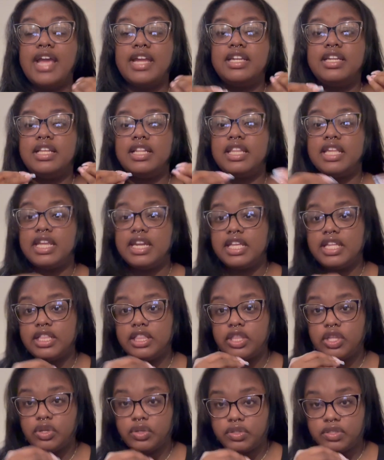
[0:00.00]
deleted
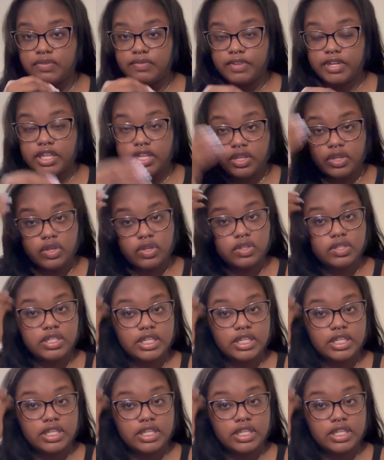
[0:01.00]
those videos